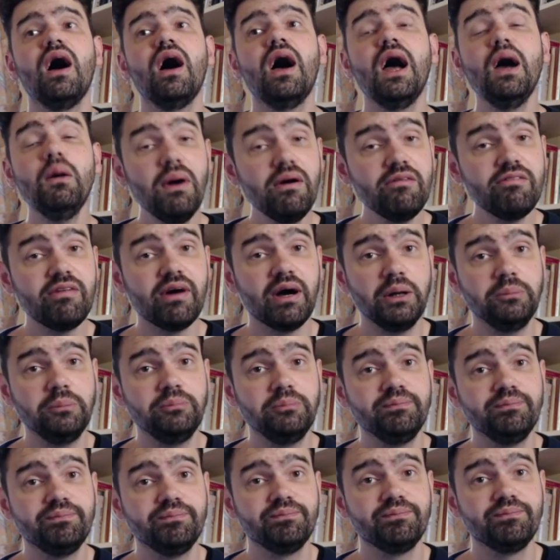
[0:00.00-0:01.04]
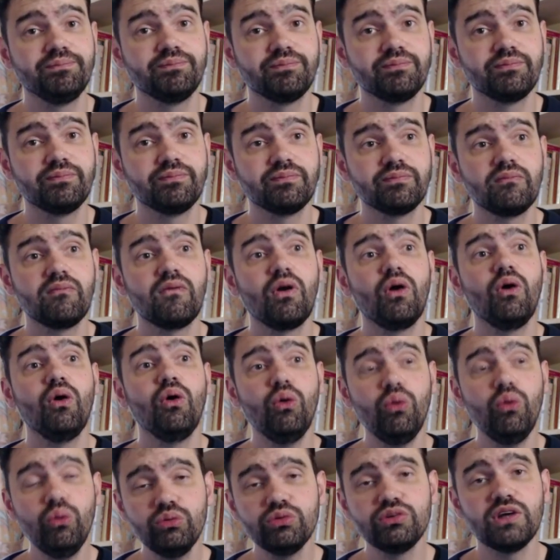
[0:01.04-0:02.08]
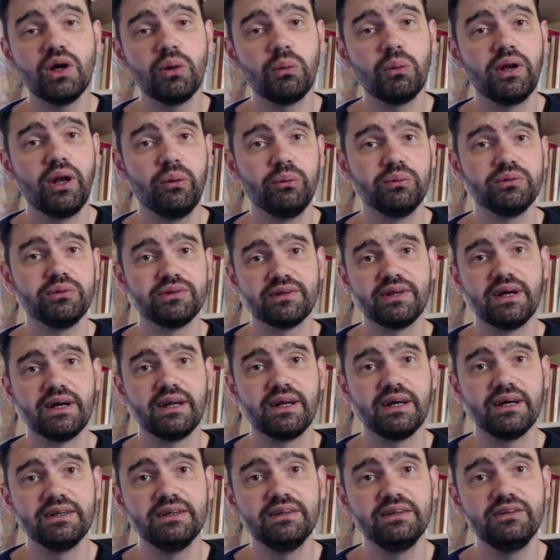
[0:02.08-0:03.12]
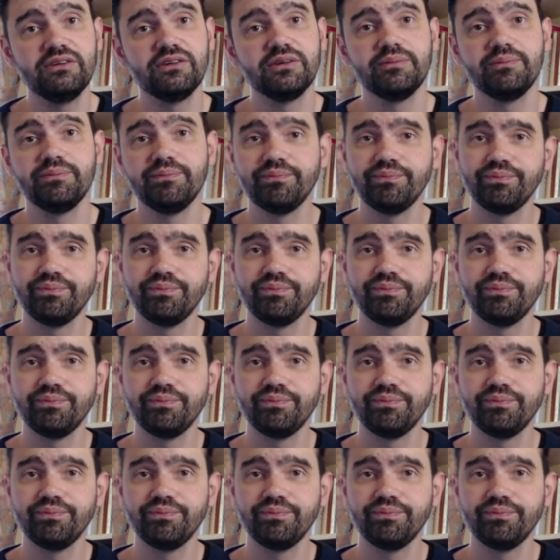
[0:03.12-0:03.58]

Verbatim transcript: However, also when I was at that age,